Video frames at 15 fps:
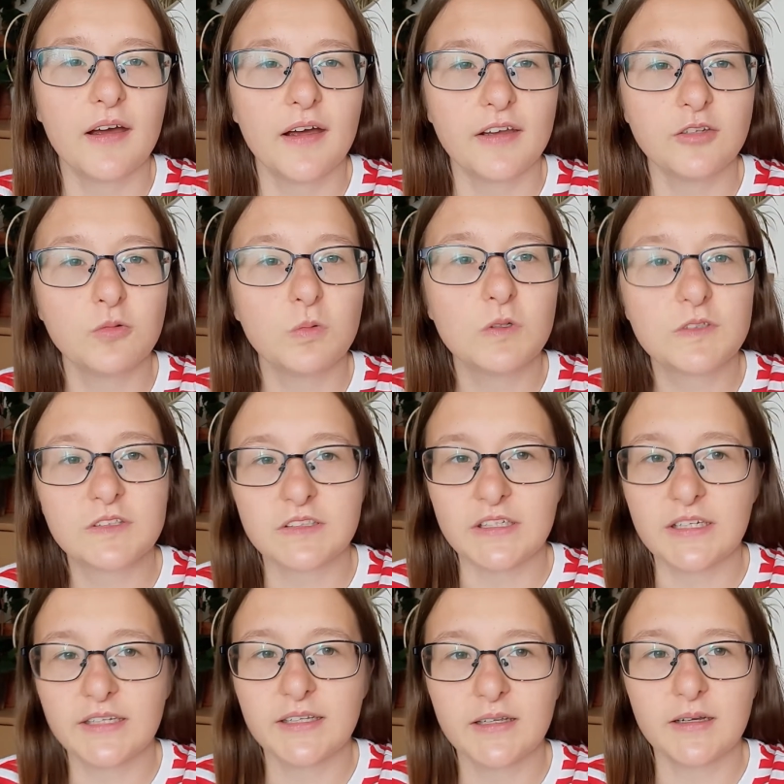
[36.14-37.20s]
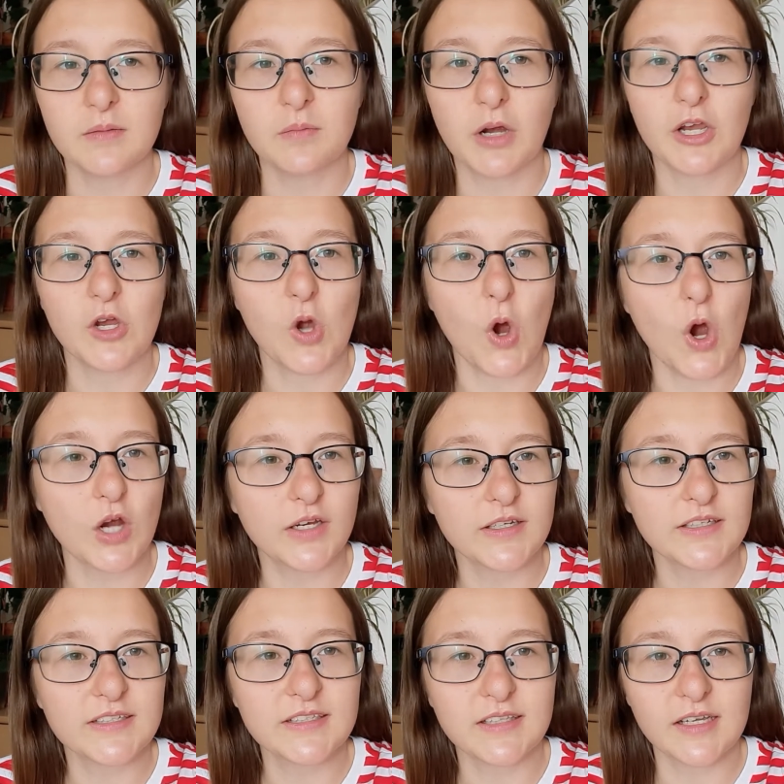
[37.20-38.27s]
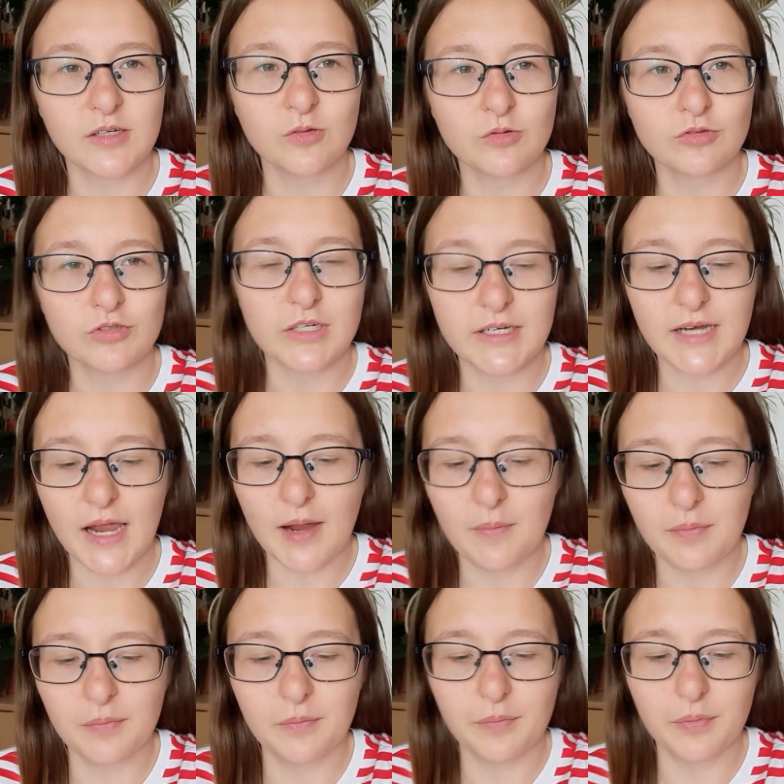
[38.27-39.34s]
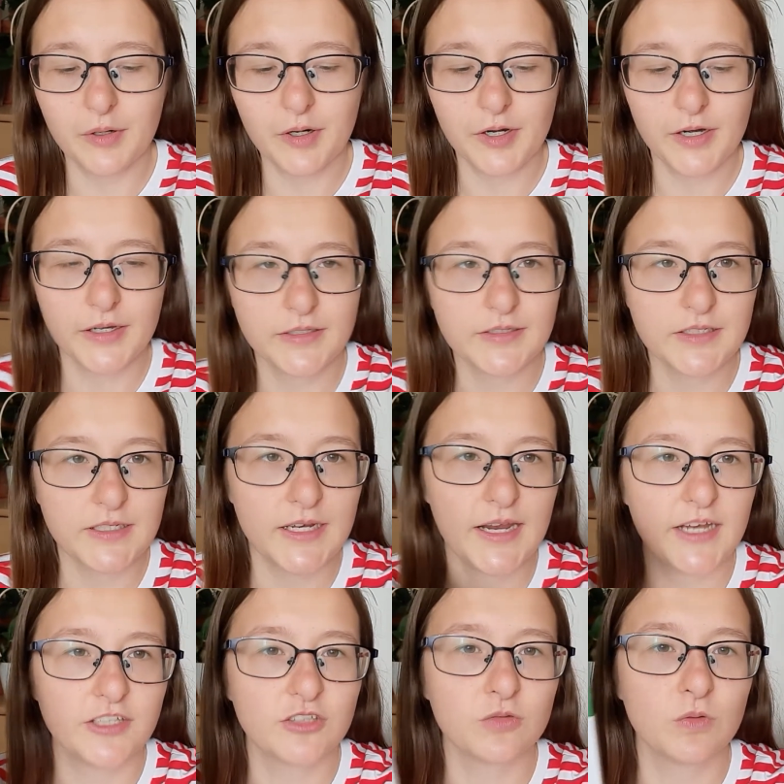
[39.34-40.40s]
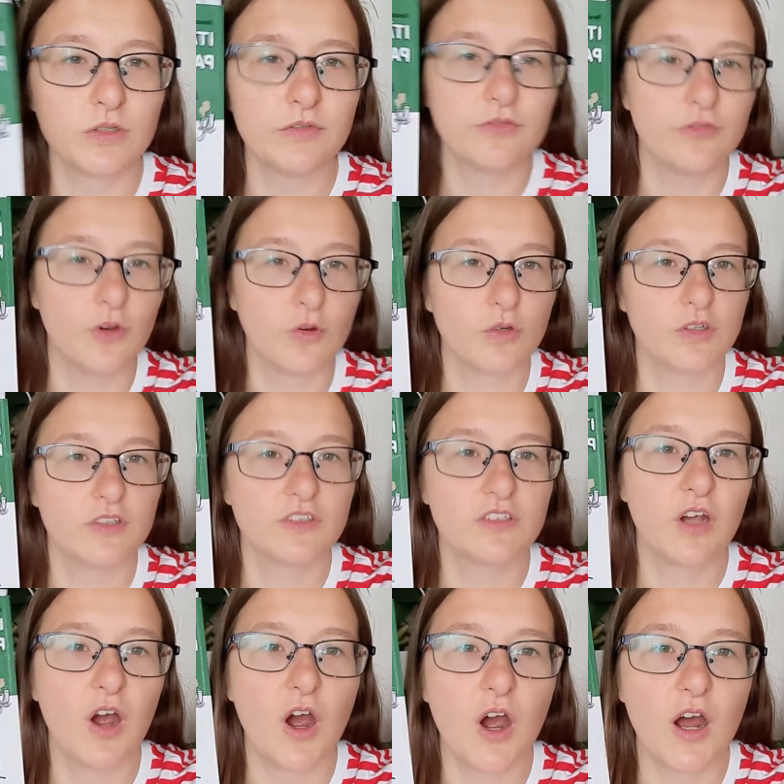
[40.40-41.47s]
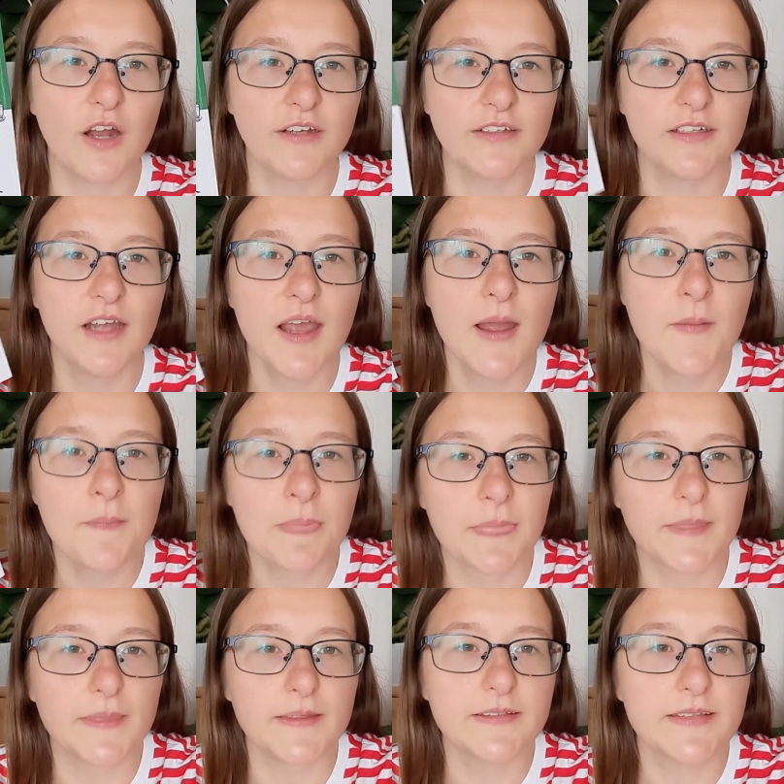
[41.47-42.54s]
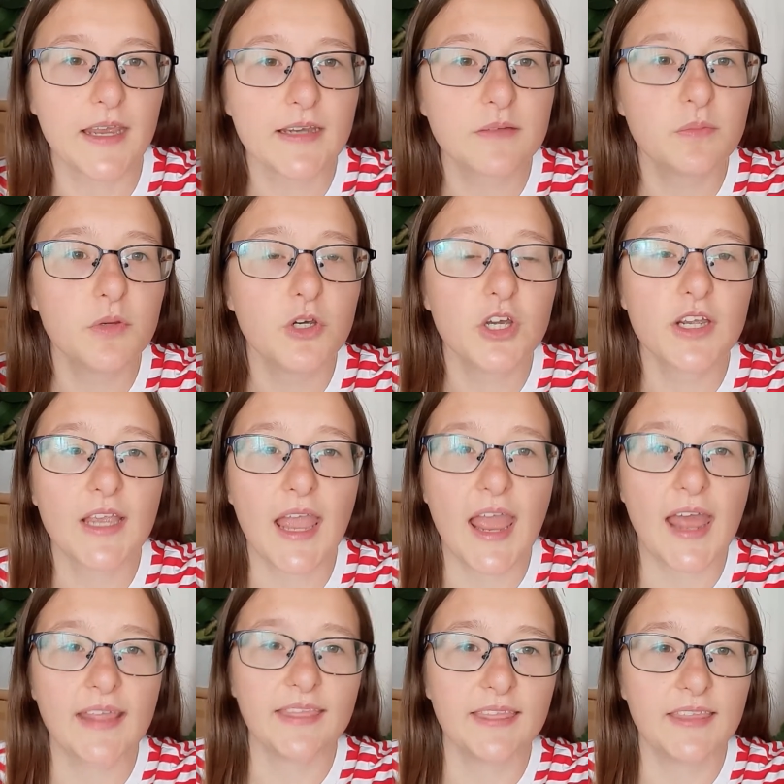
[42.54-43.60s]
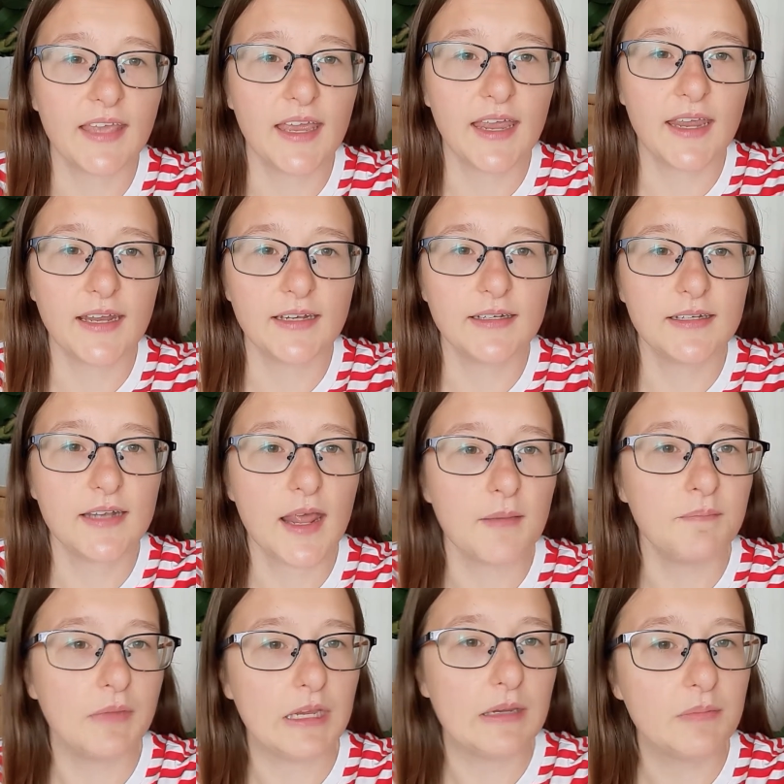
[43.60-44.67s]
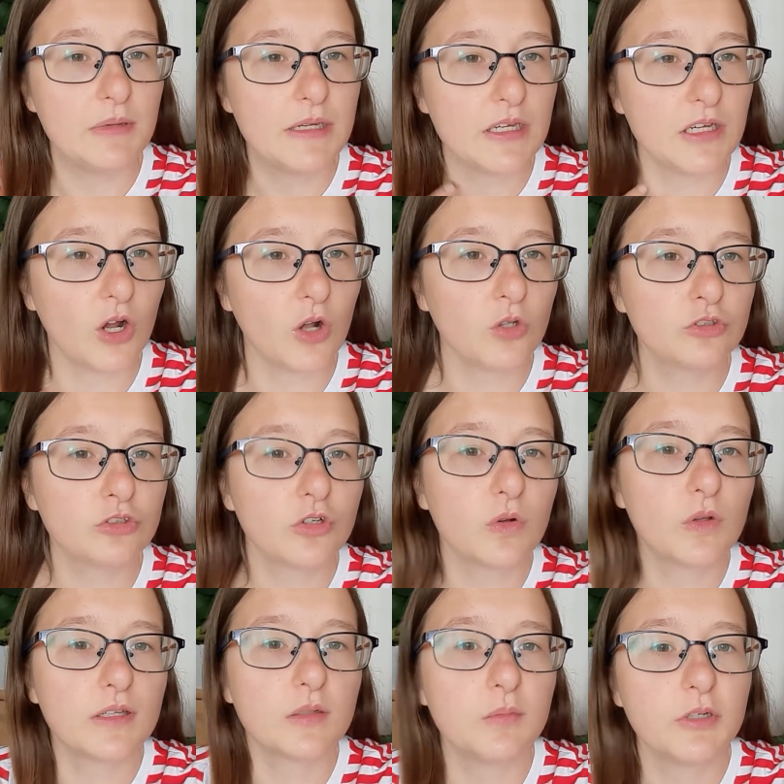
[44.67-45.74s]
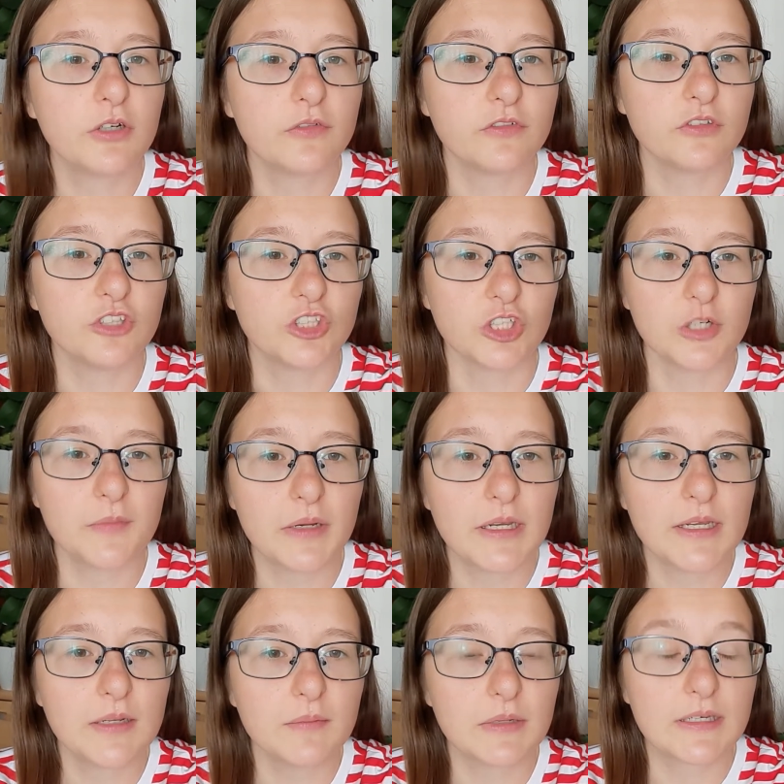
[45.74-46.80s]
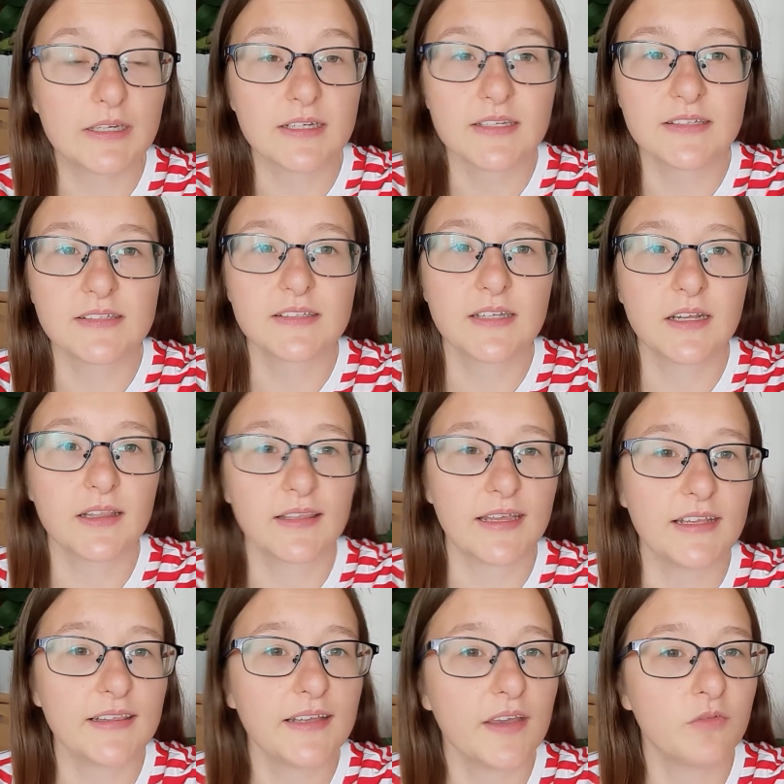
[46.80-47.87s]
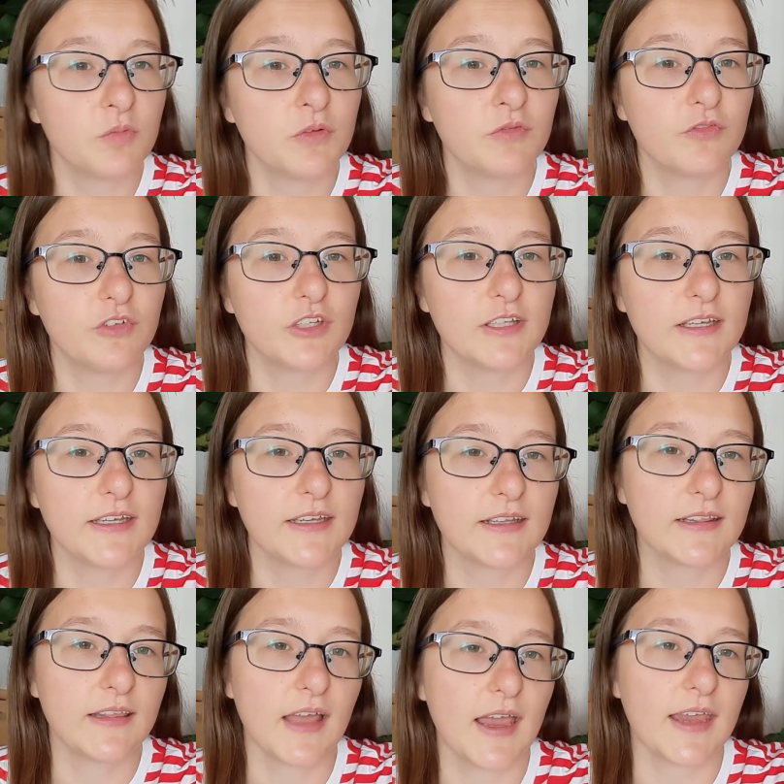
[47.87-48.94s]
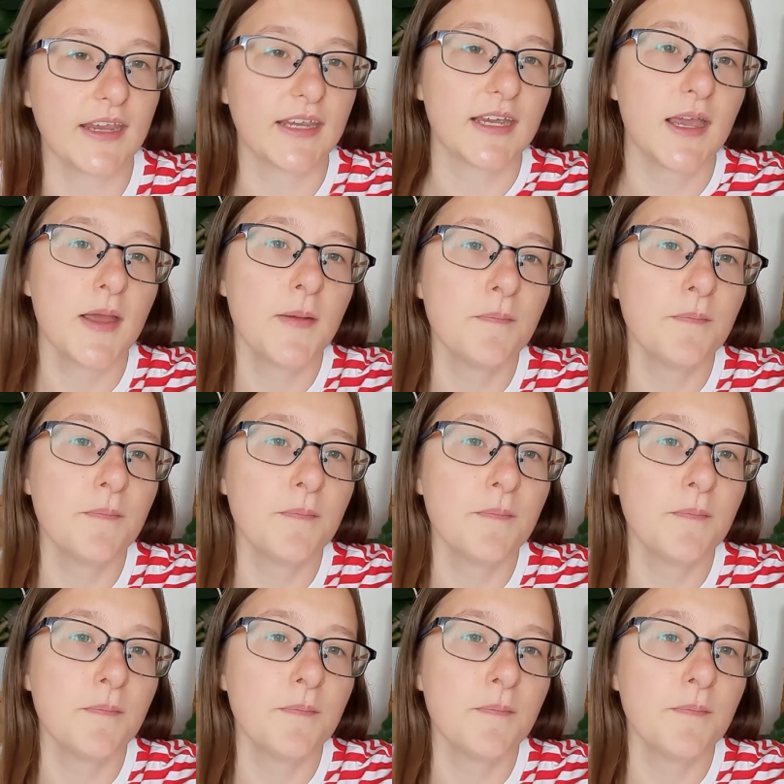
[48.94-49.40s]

You will see it in my August language recap, but today I just want to focus on this textbook and then maybe also a little bit of German, because lately I've been feeling like